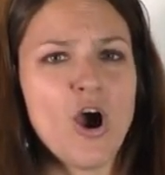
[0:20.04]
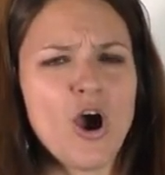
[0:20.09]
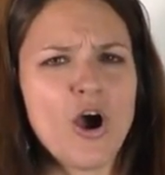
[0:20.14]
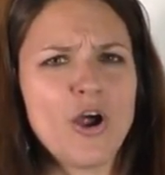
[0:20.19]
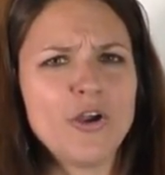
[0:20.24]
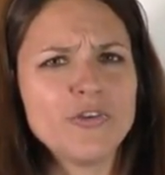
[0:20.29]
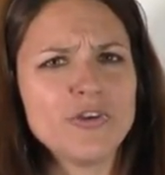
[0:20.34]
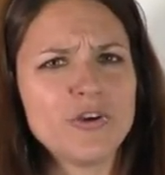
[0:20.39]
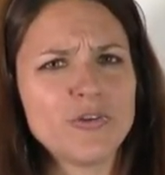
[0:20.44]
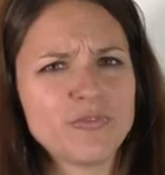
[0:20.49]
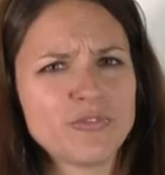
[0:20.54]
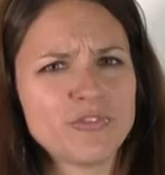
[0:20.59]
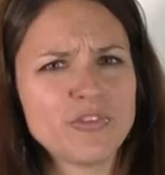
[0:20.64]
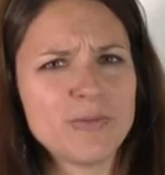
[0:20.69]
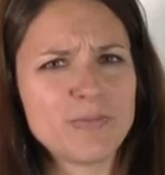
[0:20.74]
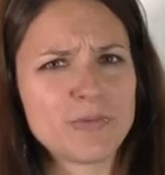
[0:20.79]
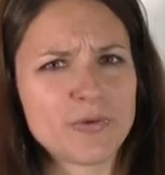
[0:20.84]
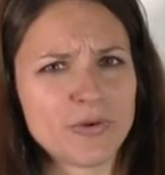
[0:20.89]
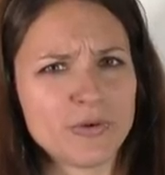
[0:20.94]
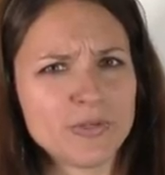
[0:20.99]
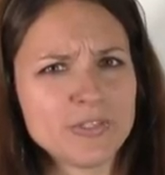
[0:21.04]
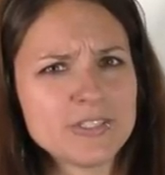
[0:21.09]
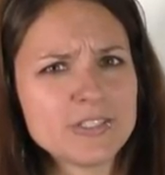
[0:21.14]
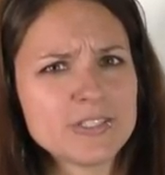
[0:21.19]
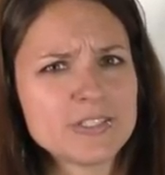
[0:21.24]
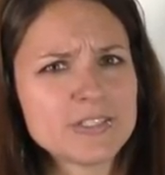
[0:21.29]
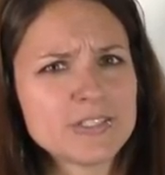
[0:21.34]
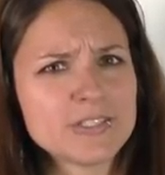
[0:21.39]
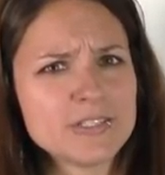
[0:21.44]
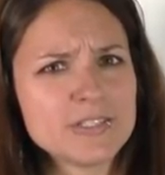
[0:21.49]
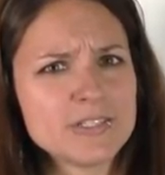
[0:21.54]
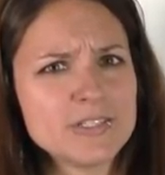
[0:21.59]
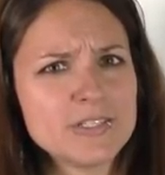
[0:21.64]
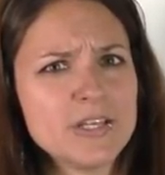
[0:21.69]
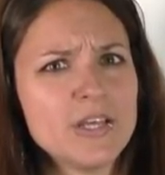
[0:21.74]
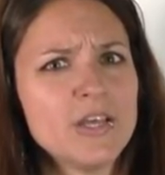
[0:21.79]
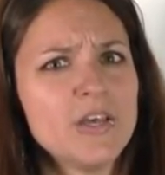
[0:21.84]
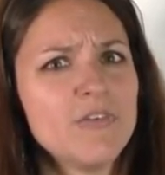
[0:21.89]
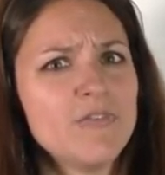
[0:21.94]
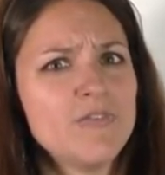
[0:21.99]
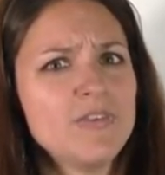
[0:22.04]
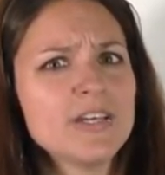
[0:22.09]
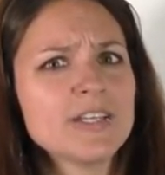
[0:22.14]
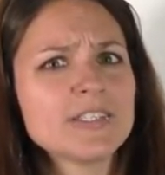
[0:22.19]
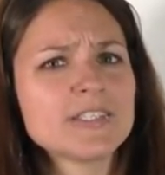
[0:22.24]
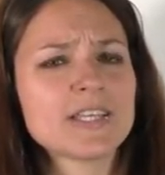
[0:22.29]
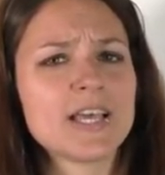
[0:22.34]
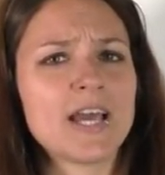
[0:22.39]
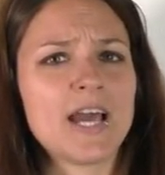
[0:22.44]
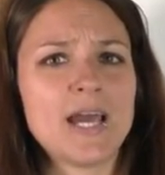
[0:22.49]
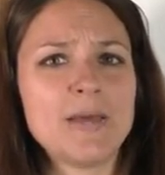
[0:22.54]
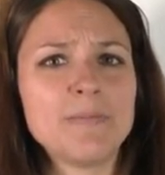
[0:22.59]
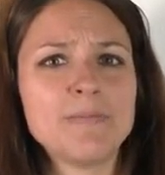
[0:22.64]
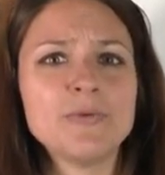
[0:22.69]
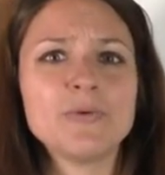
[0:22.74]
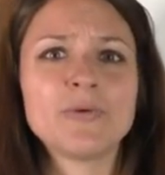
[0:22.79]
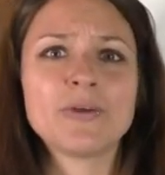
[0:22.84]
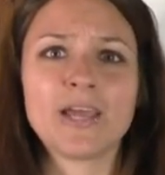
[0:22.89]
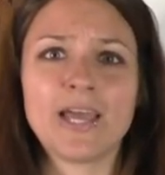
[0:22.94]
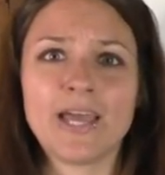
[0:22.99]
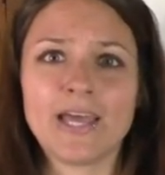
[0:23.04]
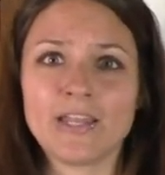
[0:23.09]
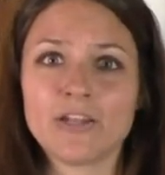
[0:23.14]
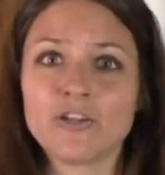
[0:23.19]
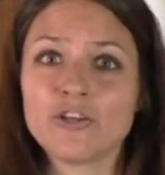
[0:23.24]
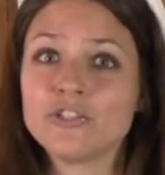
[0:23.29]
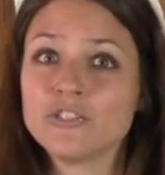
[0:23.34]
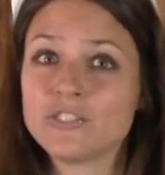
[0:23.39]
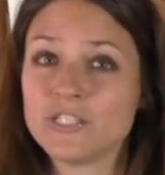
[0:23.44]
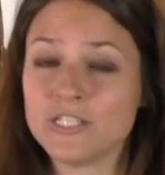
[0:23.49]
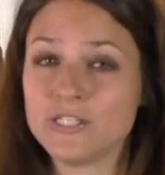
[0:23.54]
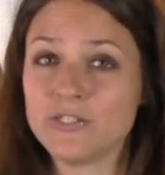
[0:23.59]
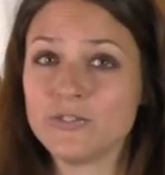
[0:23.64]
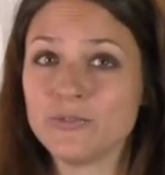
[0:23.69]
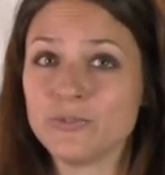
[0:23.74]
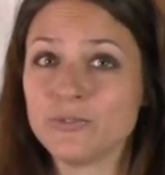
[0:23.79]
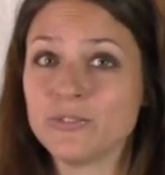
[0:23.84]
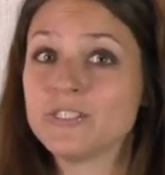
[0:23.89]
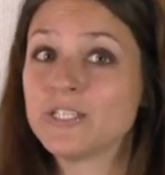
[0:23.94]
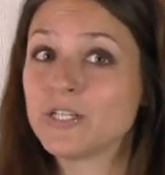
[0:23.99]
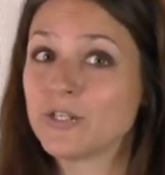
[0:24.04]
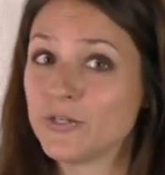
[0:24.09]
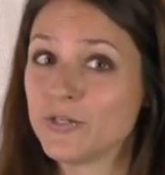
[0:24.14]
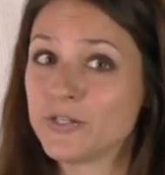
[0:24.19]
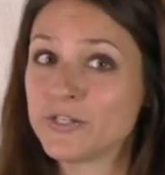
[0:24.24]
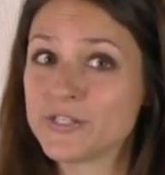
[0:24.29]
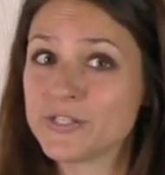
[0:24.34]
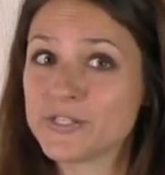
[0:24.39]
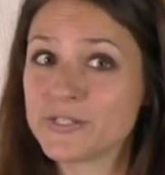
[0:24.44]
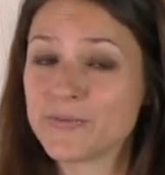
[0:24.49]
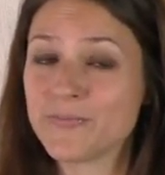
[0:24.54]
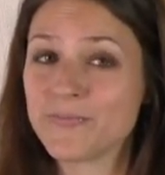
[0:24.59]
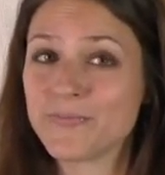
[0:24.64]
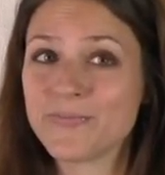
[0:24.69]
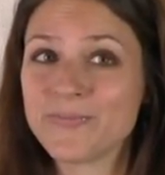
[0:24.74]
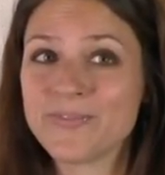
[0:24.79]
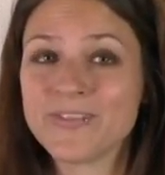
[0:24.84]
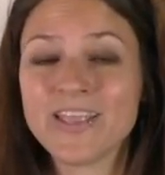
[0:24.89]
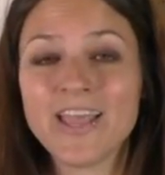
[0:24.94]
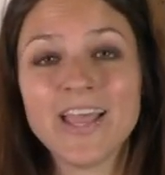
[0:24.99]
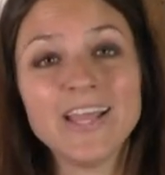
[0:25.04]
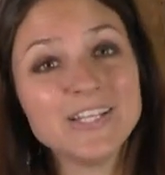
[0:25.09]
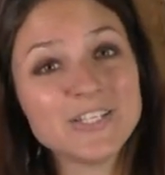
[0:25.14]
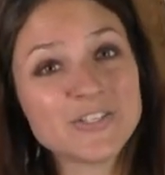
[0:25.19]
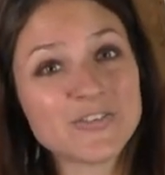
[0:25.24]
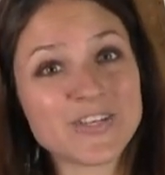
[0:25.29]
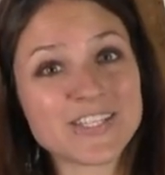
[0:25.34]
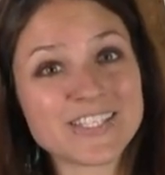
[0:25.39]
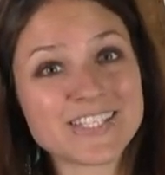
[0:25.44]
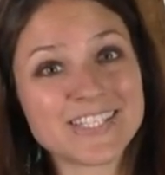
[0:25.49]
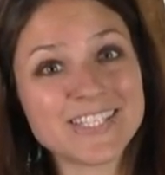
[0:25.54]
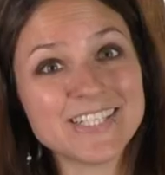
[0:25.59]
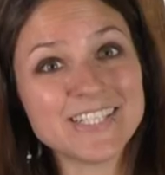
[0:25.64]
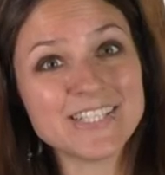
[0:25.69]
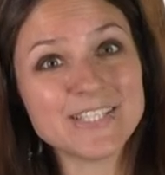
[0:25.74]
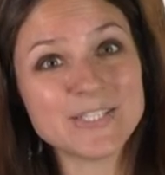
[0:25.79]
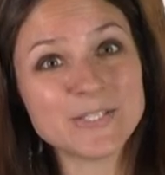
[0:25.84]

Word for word: Are you often abroad? Via Skype you can continue the course. Interested?